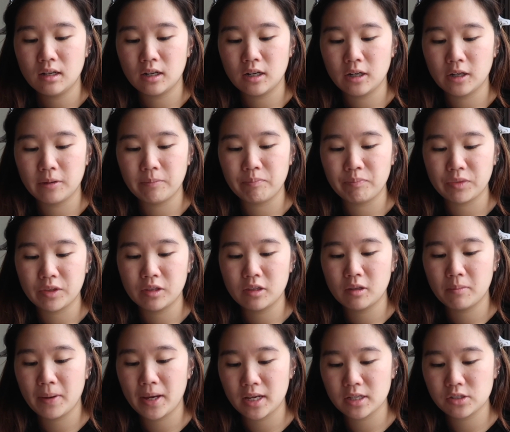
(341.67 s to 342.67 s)

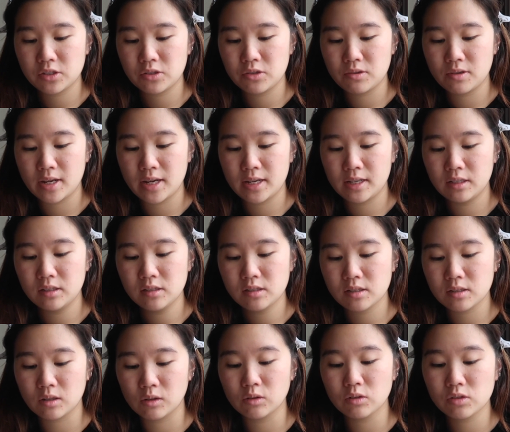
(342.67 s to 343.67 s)
the past 2
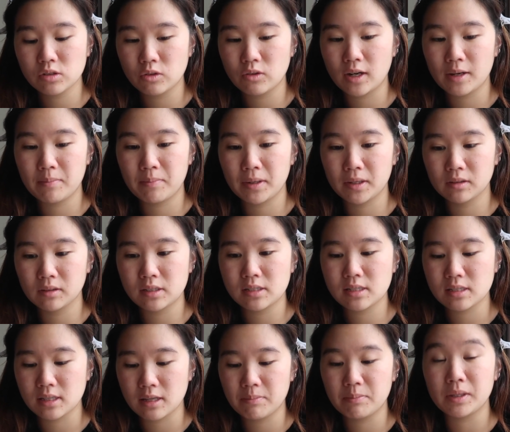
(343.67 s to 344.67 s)
days. Also, I barely
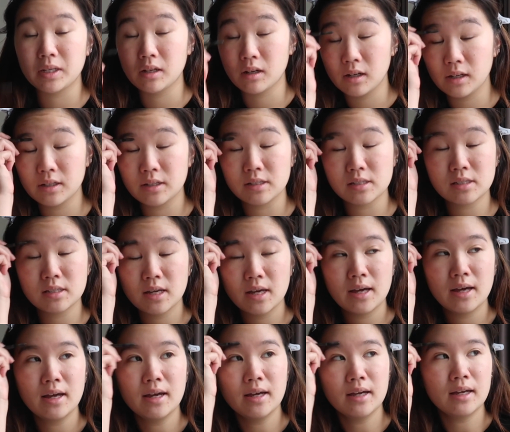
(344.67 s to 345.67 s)
slept because
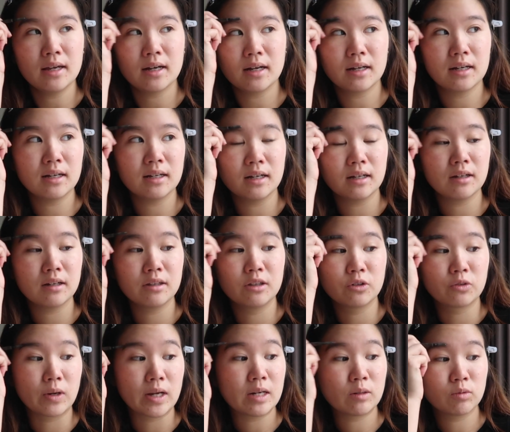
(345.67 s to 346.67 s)

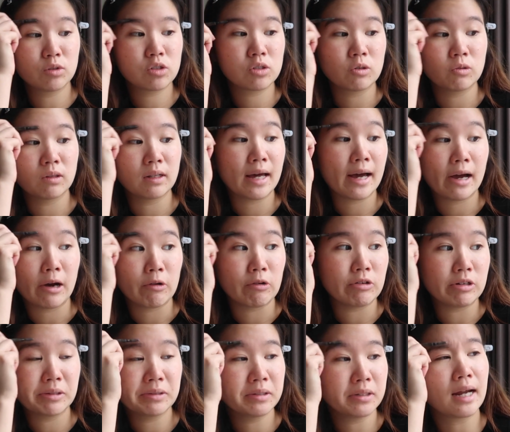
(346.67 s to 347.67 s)
the rain was so
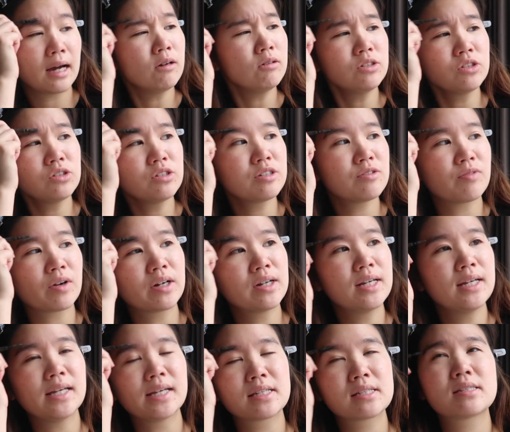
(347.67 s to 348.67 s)
loud. And I was just
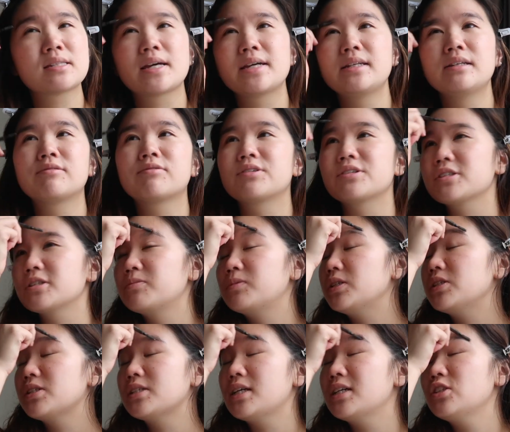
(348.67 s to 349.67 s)
very excited for some
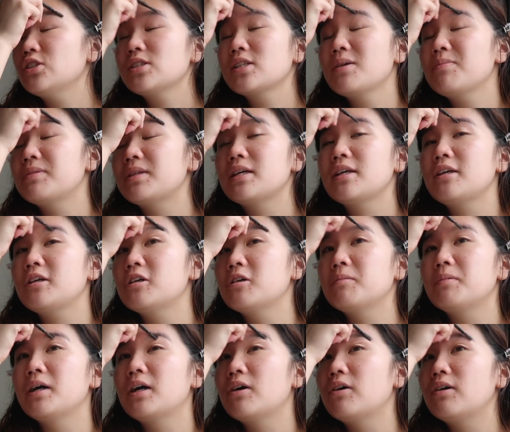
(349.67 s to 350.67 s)
reason. I just kept thinking
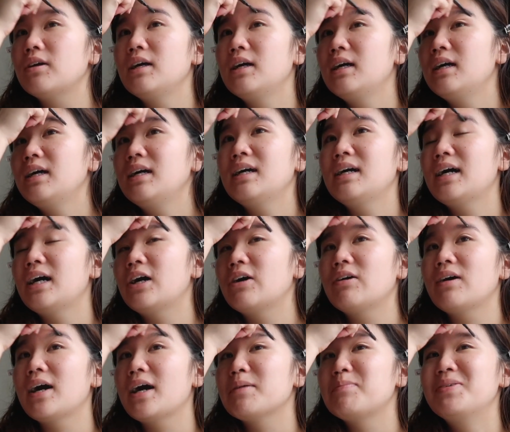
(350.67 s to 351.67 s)
about
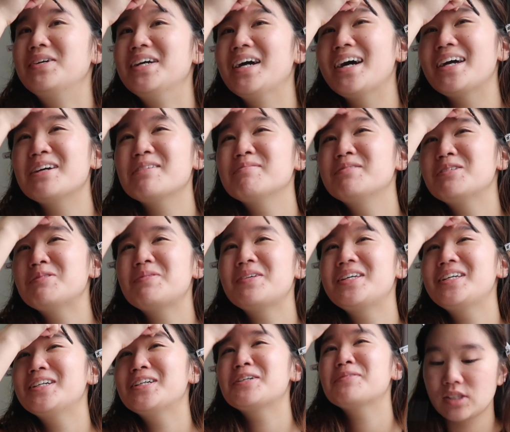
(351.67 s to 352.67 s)
how happy I am to be
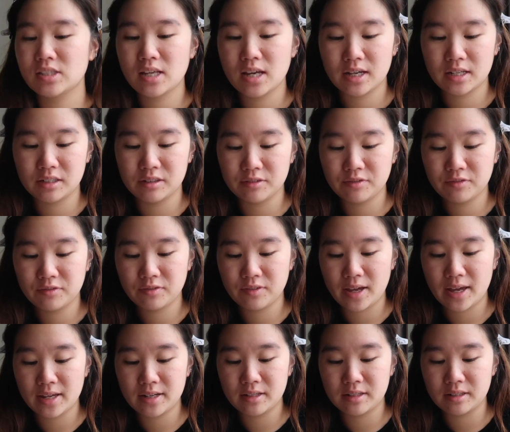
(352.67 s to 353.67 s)
here. Just kind of
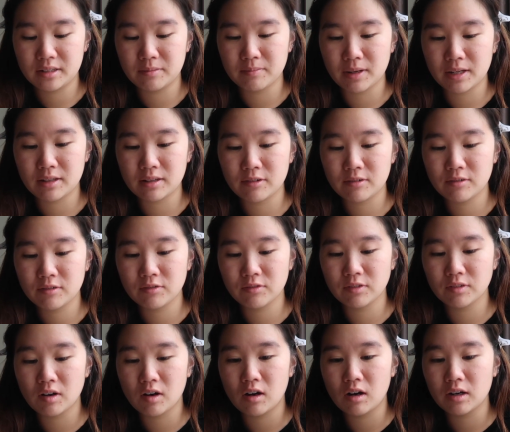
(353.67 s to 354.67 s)
edited my
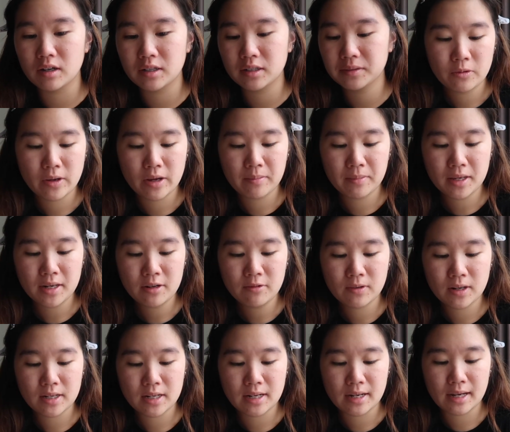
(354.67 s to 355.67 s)
vlog. Anyway, I'm getting
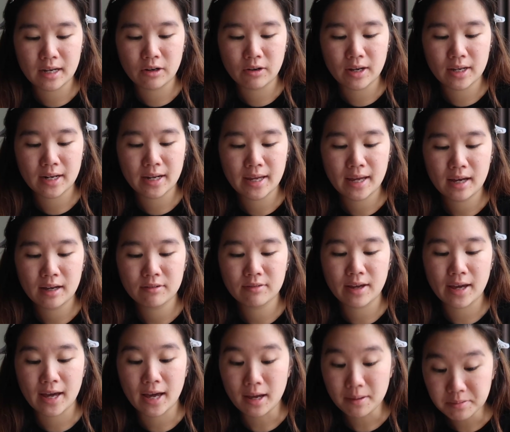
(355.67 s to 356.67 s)
ready now and I
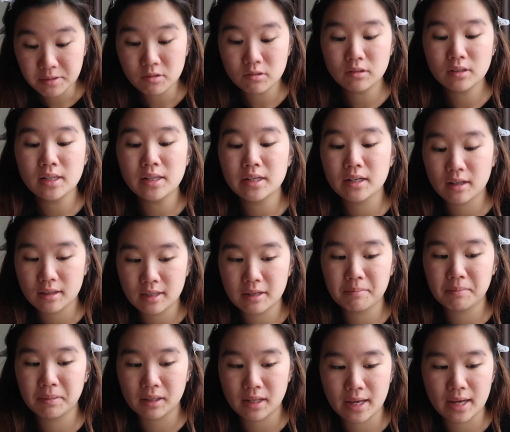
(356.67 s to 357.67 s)
have absolutely
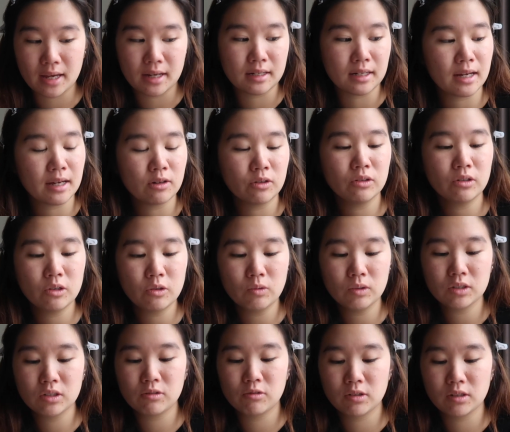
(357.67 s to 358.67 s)
nothing planned. I don't know
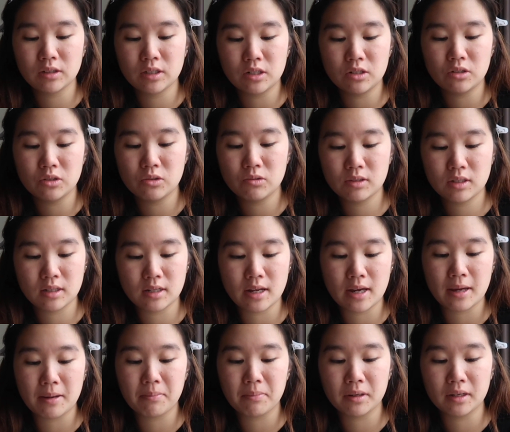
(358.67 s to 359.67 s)
what to really do
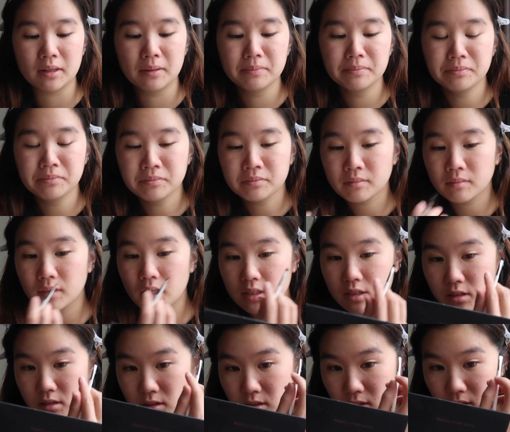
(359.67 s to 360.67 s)
today, but
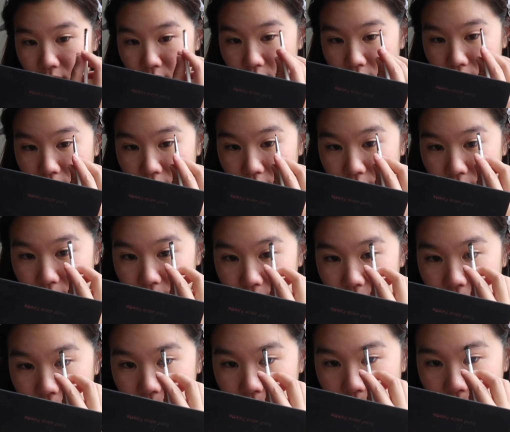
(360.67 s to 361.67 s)
that's
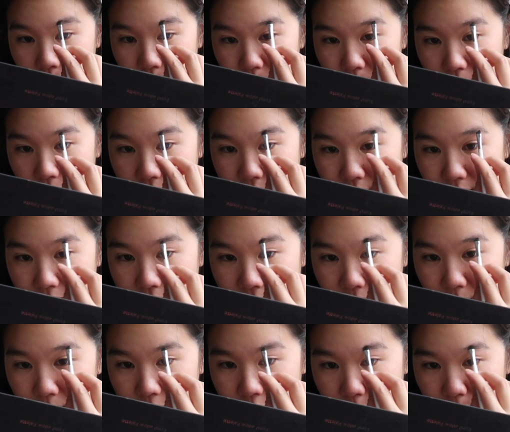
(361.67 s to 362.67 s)
the
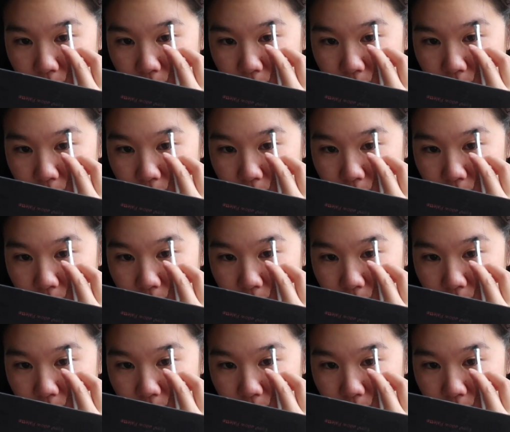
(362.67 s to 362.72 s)
exciting